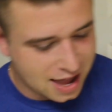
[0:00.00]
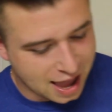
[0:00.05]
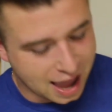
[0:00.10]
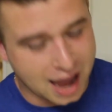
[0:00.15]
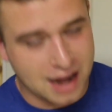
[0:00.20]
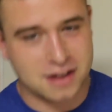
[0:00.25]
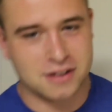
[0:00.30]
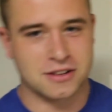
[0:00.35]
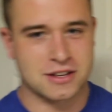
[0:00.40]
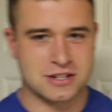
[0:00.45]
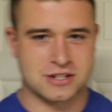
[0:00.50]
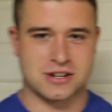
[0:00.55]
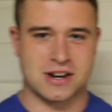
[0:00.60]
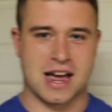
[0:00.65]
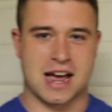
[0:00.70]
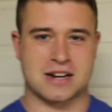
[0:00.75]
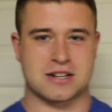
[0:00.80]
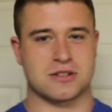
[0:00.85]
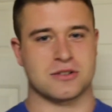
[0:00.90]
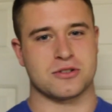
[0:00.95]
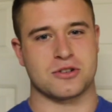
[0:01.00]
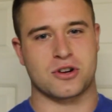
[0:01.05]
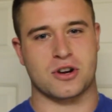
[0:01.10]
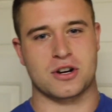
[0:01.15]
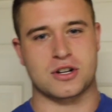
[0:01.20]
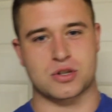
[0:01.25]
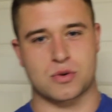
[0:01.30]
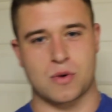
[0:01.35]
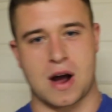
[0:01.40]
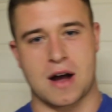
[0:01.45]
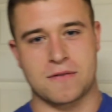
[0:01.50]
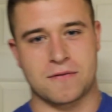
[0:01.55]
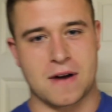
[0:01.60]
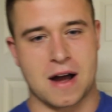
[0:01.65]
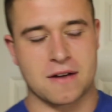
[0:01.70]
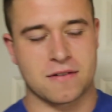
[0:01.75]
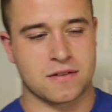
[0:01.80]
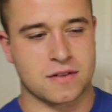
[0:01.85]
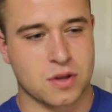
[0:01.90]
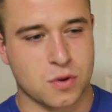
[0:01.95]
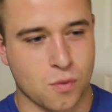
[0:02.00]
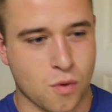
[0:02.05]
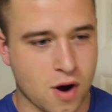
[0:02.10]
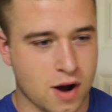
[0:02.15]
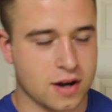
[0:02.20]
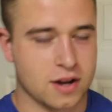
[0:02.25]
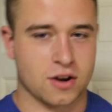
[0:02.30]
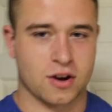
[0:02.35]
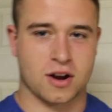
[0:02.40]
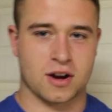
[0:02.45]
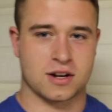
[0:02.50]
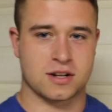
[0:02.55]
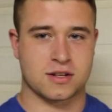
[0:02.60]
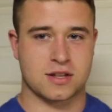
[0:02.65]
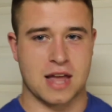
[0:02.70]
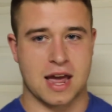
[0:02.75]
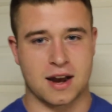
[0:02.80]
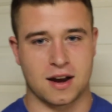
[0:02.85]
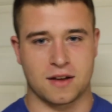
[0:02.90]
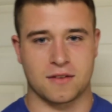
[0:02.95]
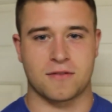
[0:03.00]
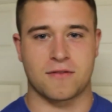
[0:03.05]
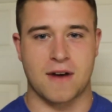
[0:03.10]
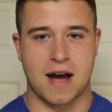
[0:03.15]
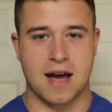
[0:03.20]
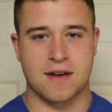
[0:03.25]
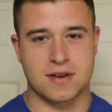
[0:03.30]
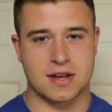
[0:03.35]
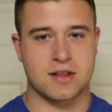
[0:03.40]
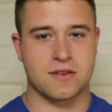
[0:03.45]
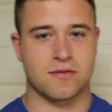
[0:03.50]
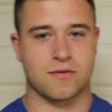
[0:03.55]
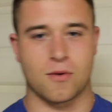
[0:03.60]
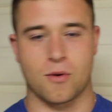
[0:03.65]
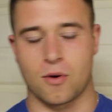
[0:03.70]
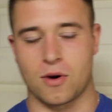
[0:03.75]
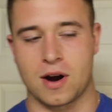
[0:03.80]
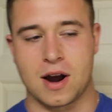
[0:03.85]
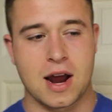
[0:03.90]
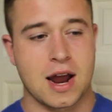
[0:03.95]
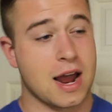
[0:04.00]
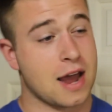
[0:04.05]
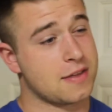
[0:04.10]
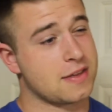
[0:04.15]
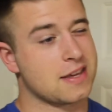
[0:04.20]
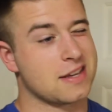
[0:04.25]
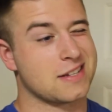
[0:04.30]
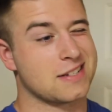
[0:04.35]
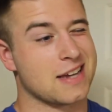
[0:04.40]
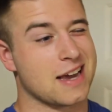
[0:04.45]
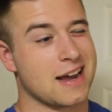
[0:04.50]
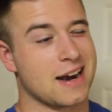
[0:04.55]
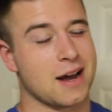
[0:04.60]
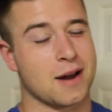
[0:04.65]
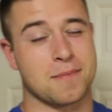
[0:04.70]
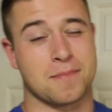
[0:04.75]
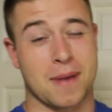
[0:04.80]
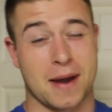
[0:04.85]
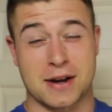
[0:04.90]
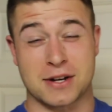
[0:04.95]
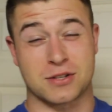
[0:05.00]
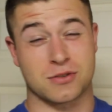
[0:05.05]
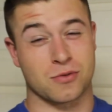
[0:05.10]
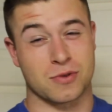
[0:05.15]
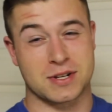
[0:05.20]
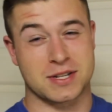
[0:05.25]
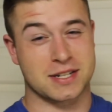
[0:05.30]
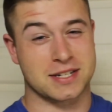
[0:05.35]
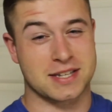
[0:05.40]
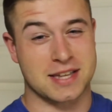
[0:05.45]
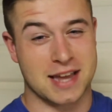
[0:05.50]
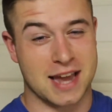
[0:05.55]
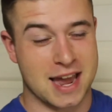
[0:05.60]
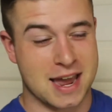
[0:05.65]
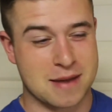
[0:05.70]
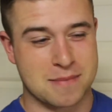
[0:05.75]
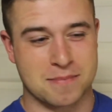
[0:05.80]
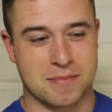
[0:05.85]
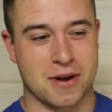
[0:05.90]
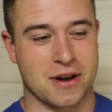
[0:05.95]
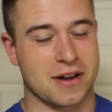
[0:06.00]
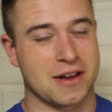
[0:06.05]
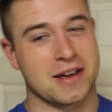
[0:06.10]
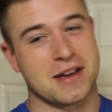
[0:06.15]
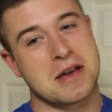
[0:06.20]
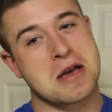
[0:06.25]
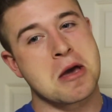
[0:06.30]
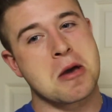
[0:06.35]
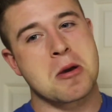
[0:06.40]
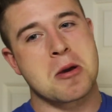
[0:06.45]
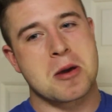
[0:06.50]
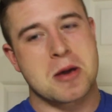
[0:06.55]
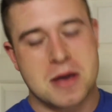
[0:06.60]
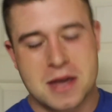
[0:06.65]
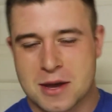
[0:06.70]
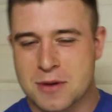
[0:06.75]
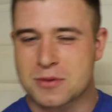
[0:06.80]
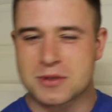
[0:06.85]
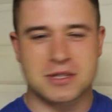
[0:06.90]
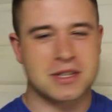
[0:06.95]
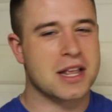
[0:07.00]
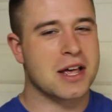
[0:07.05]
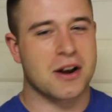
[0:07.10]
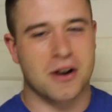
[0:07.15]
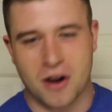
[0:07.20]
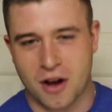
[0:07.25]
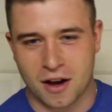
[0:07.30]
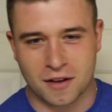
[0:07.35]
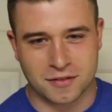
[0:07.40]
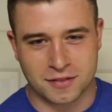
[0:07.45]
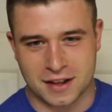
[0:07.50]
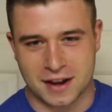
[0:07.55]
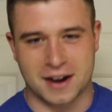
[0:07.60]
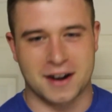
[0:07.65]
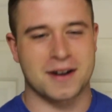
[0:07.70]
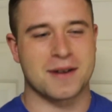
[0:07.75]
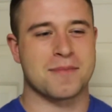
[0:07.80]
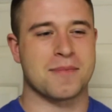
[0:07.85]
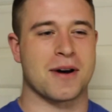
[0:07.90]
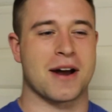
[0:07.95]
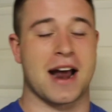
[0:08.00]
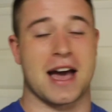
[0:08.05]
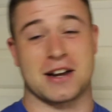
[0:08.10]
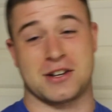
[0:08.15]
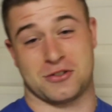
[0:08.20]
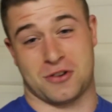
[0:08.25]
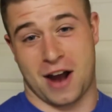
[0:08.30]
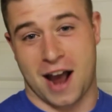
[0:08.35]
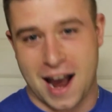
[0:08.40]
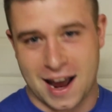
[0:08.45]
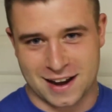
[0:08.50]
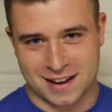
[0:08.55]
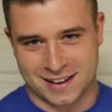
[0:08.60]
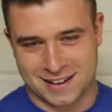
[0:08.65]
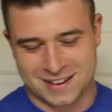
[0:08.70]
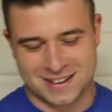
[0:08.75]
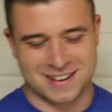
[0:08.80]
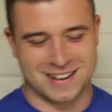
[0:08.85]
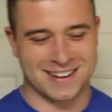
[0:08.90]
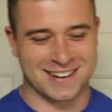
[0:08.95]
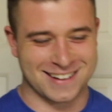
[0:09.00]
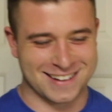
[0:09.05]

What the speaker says: at Collegiate Nationals, you're going to squat 551 and you're going to deadlift 584. I think he said I'd bench 368, but he was a little off there, but I tried it.